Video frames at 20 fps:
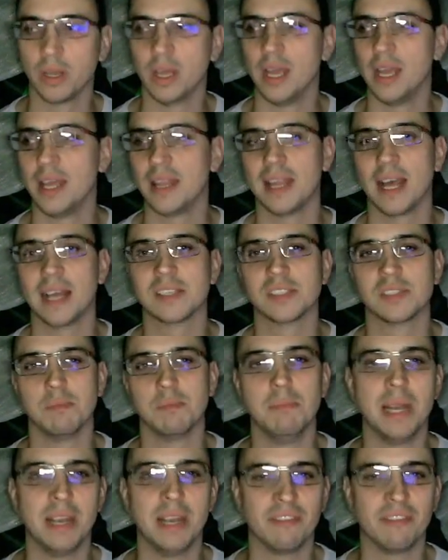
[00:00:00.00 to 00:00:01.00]
that's
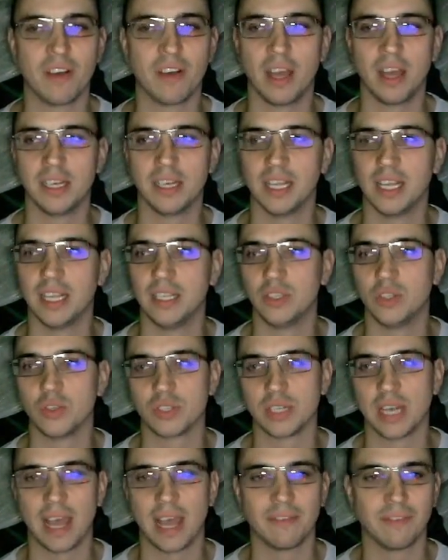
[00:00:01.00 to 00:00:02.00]
minified and doesn't
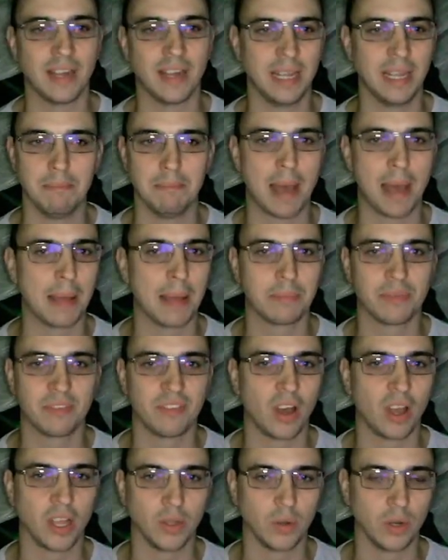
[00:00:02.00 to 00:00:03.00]
have any map
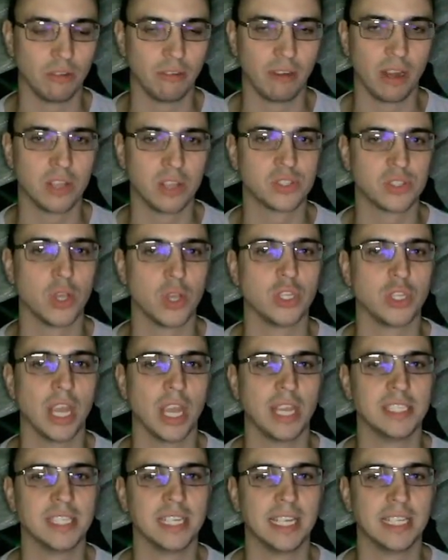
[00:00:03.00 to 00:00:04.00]
file associated
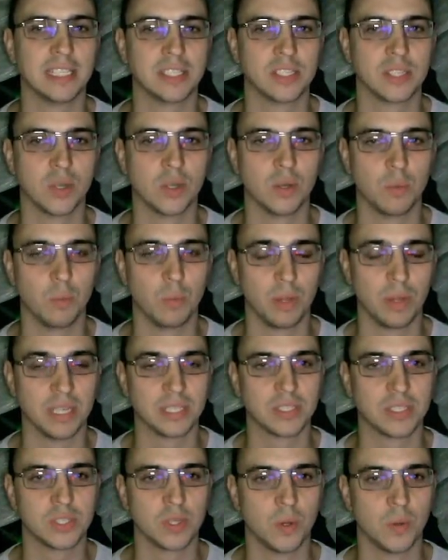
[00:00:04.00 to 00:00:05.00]
with it at
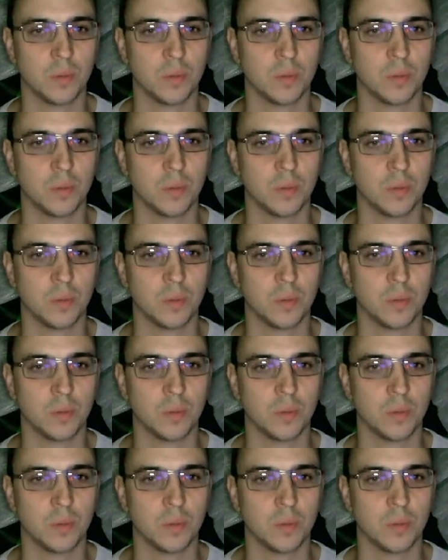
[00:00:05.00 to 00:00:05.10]
all.